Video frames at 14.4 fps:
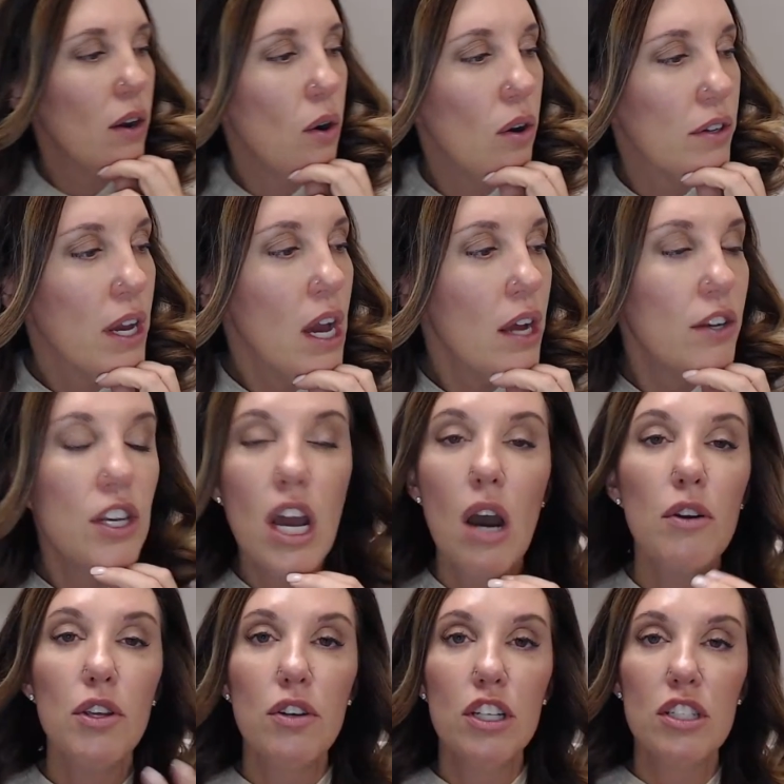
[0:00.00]
gold? No,
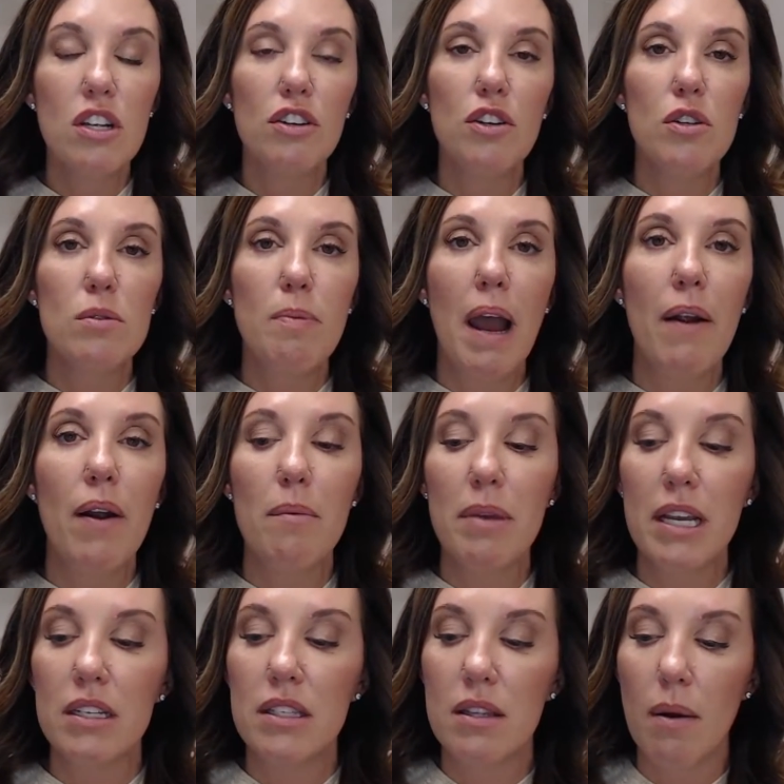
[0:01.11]
you can still use pyrite
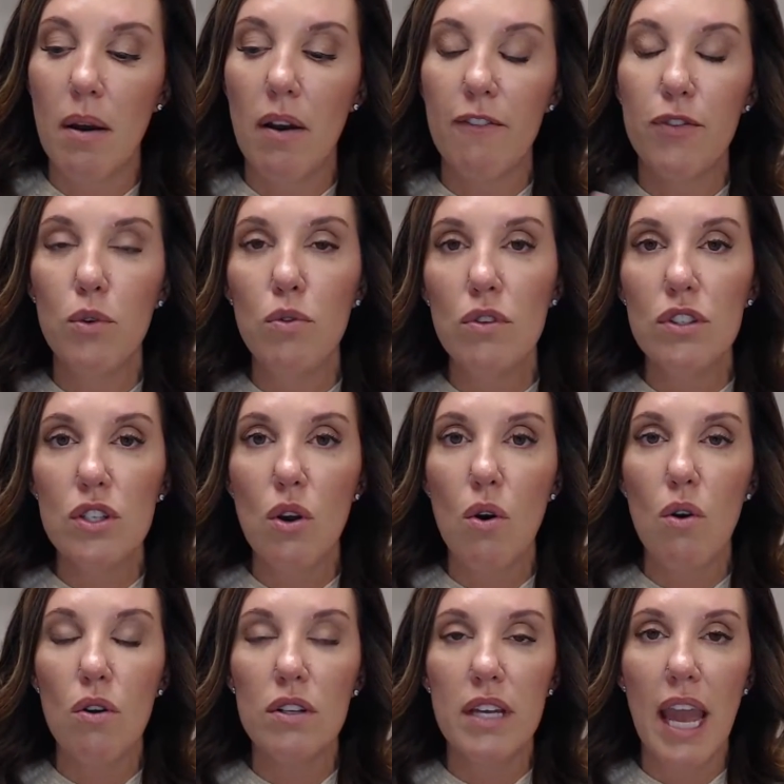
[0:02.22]
because fool's
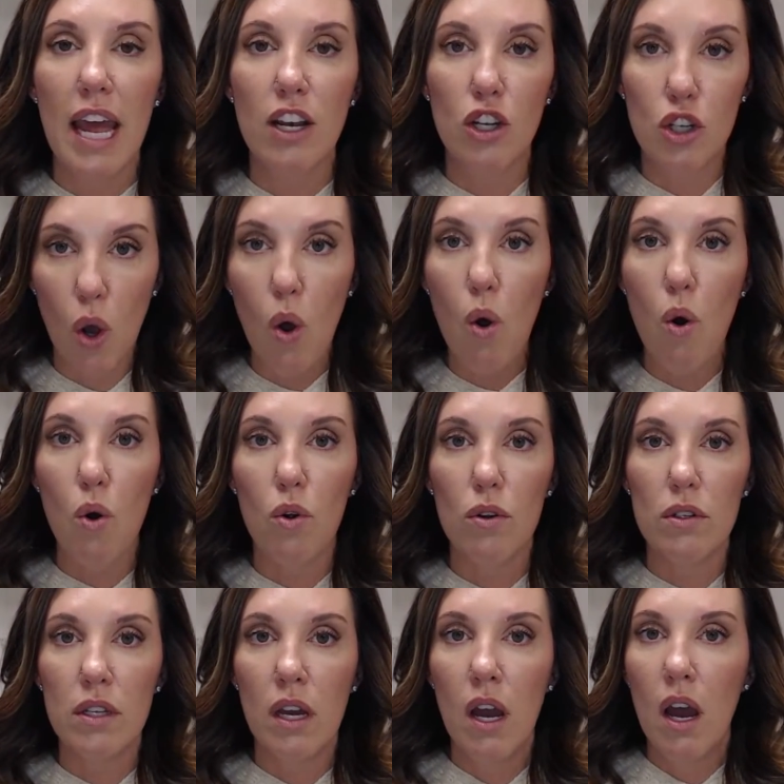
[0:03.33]
gold and
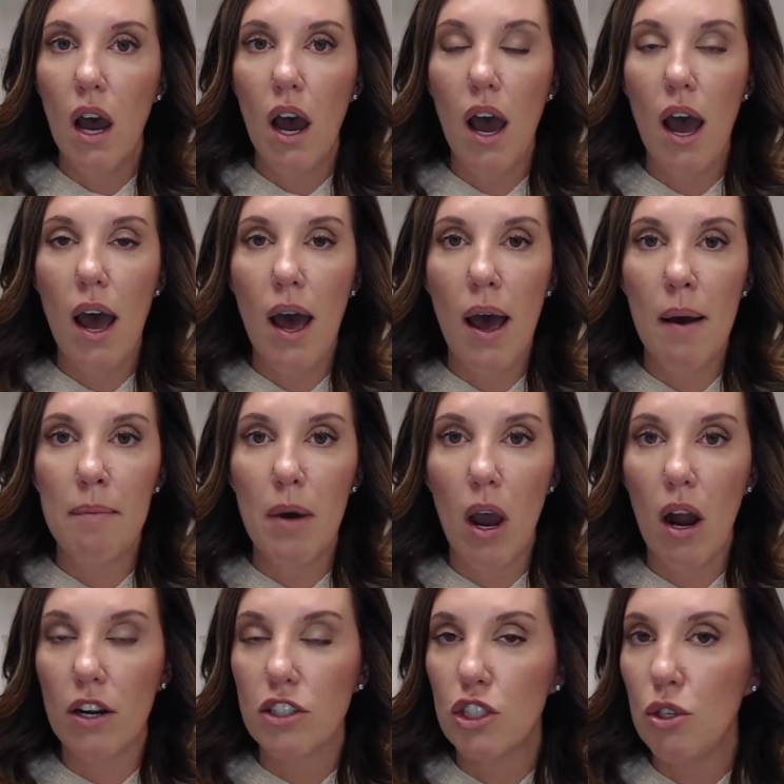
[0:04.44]
gold
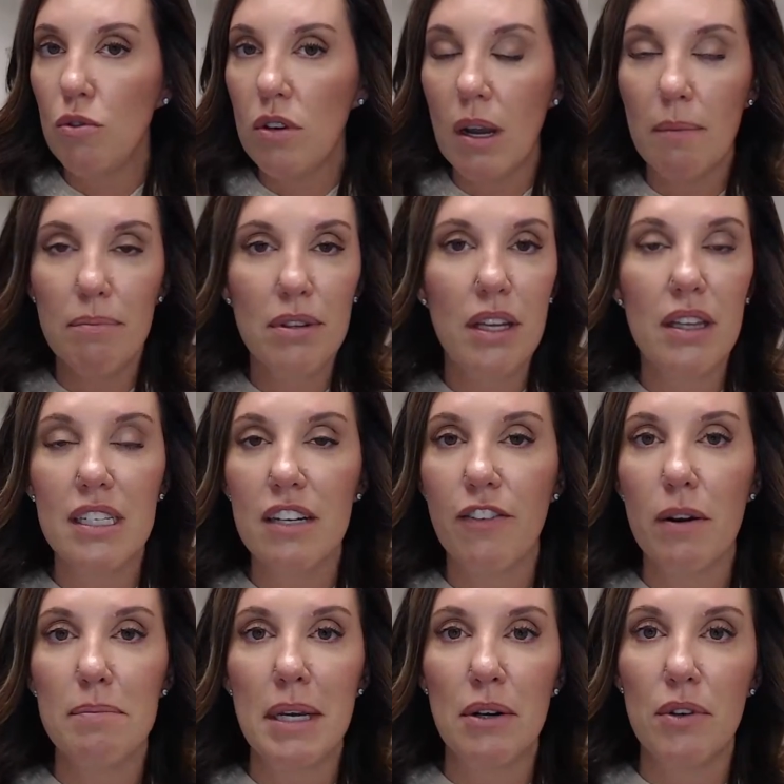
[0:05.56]
are two completely
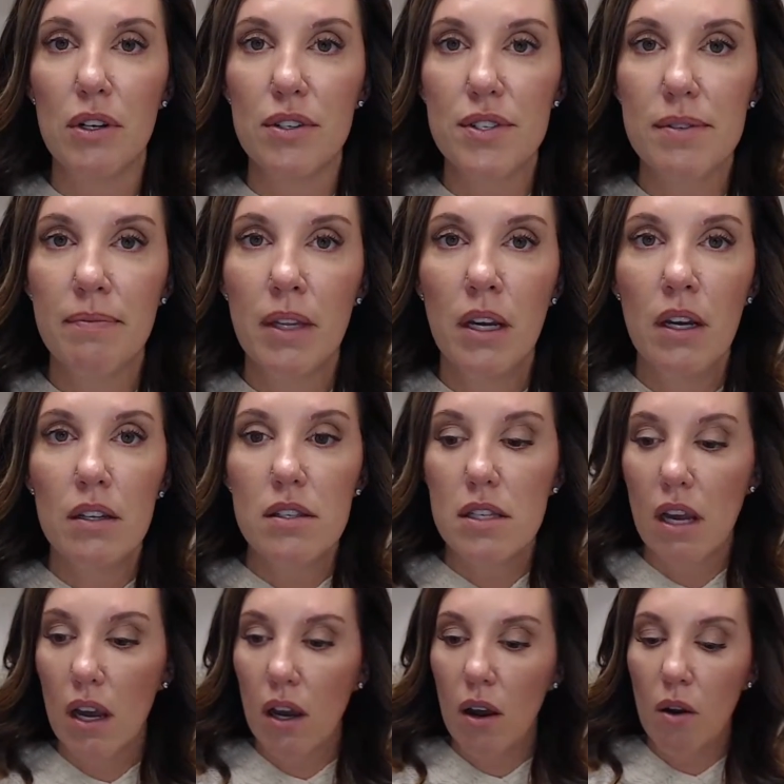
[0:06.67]
different minerals.
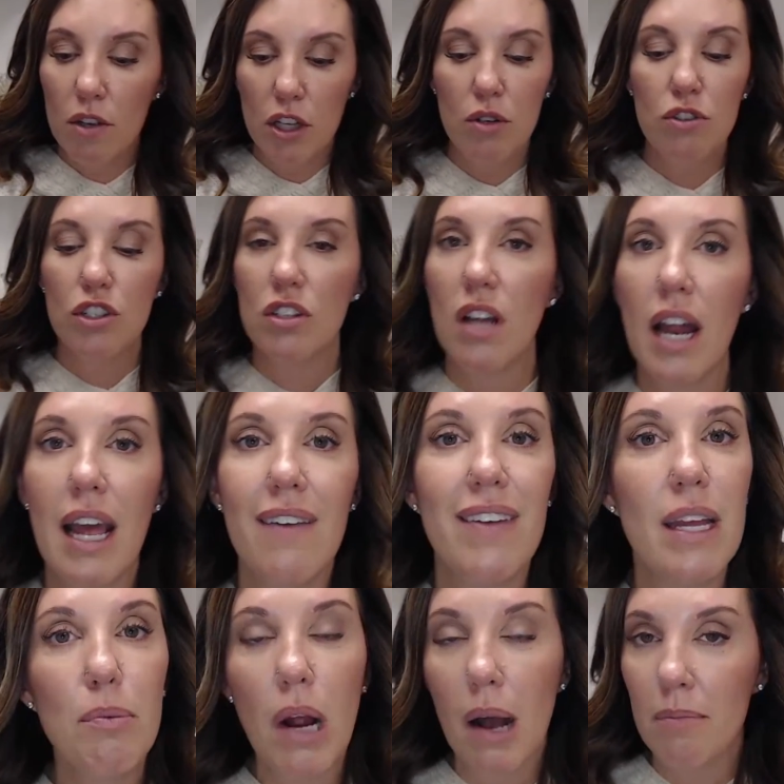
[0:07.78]
So you should not have
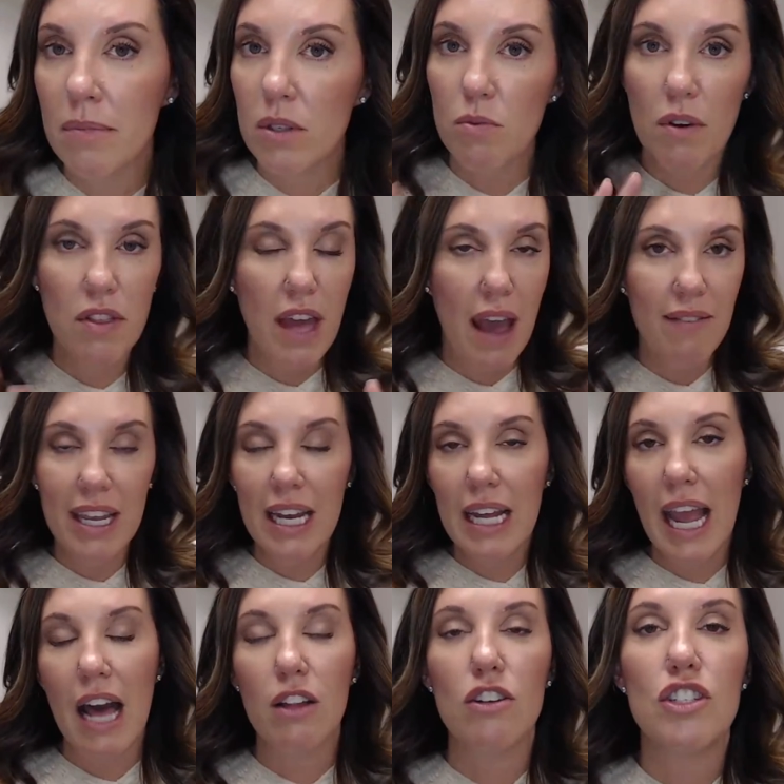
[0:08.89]
any problems with having
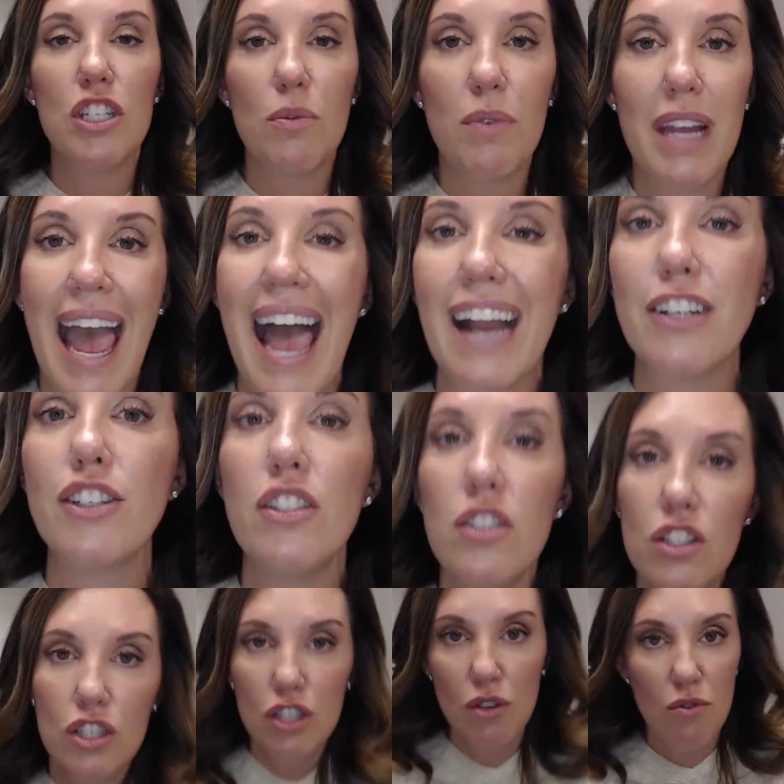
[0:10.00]
any allergy
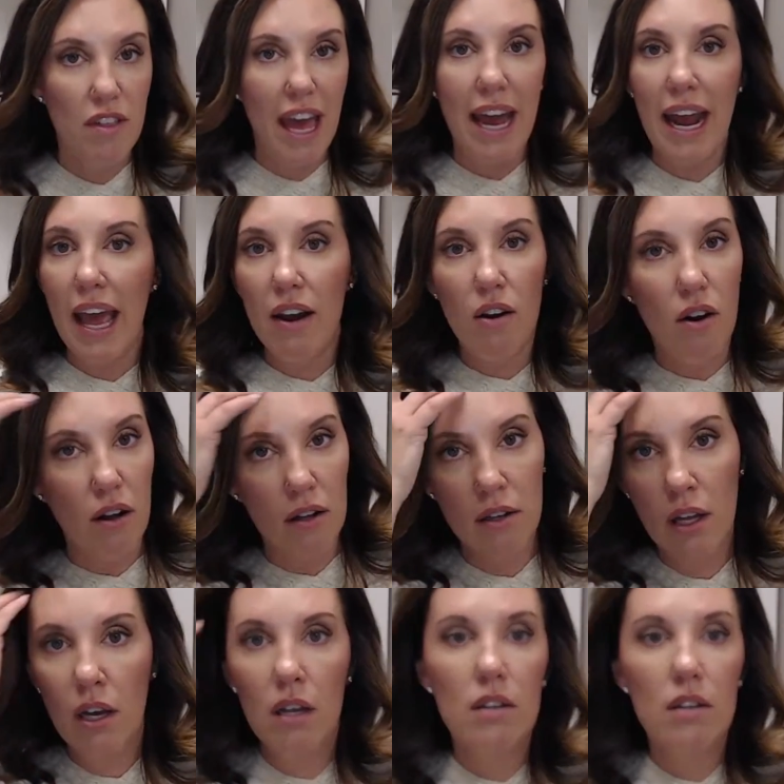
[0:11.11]
reactions to that at all.